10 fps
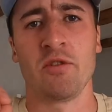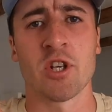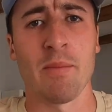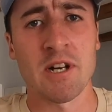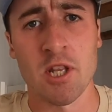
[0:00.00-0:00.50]
We've
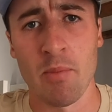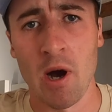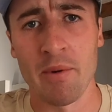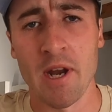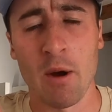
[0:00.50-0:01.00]
just come back to the
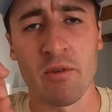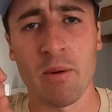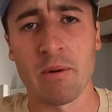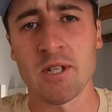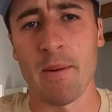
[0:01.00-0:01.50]
apartment now. We've
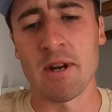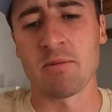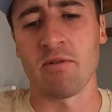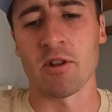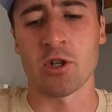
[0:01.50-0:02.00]
got about 10 minutes
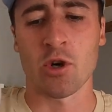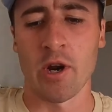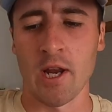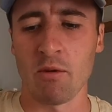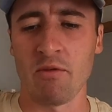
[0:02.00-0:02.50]
before the
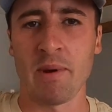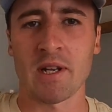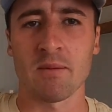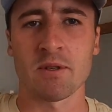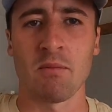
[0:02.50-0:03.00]
train. We've
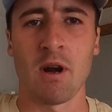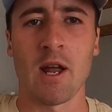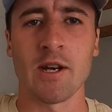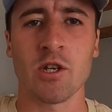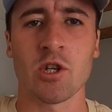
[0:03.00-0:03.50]
picked up some
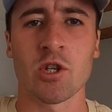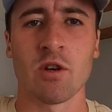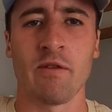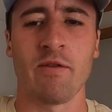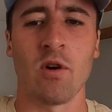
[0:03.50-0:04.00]

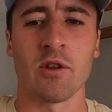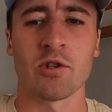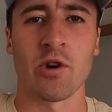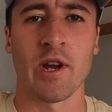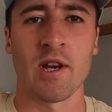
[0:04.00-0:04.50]
lunch for the
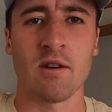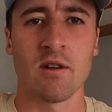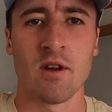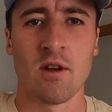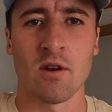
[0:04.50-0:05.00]
train.